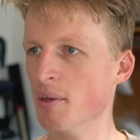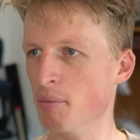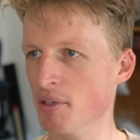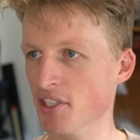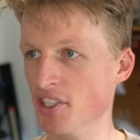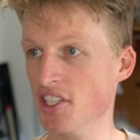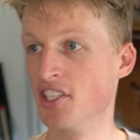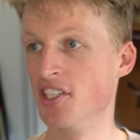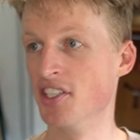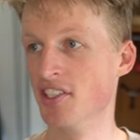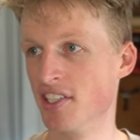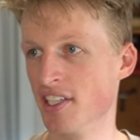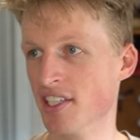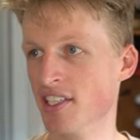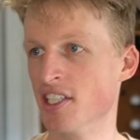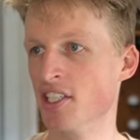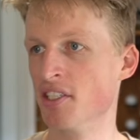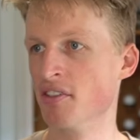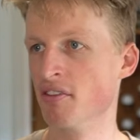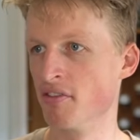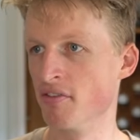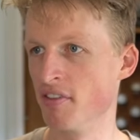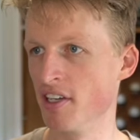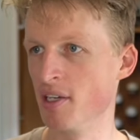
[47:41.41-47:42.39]
Position
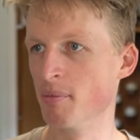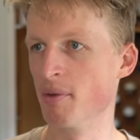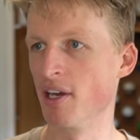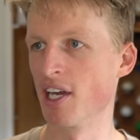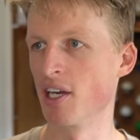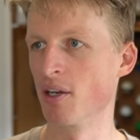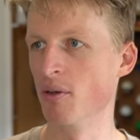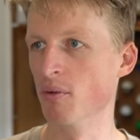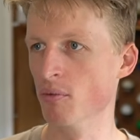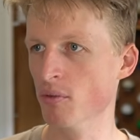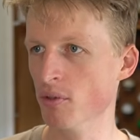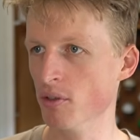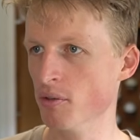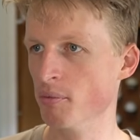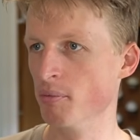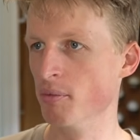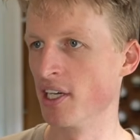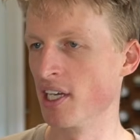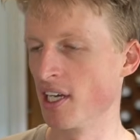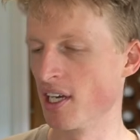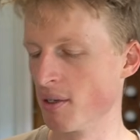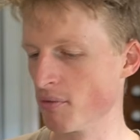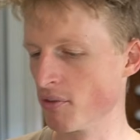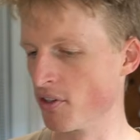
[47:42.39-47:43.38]
sensors for feedback would
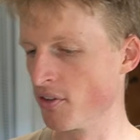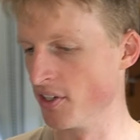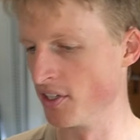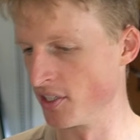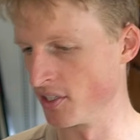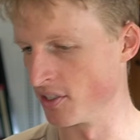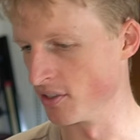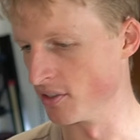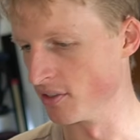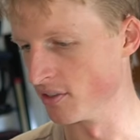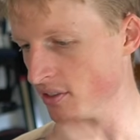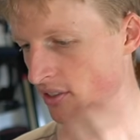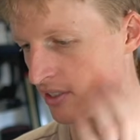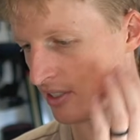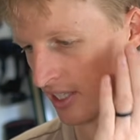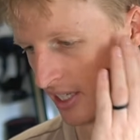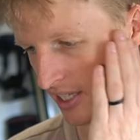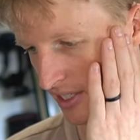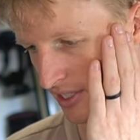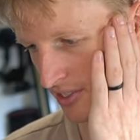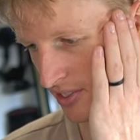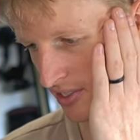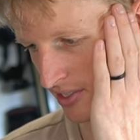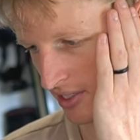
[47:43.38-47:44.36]
become critical.
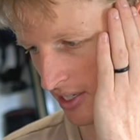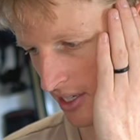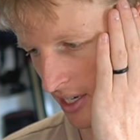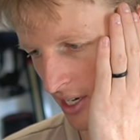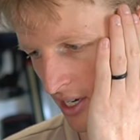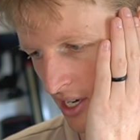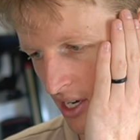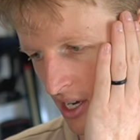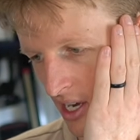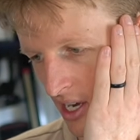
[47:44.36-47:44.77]
Yes.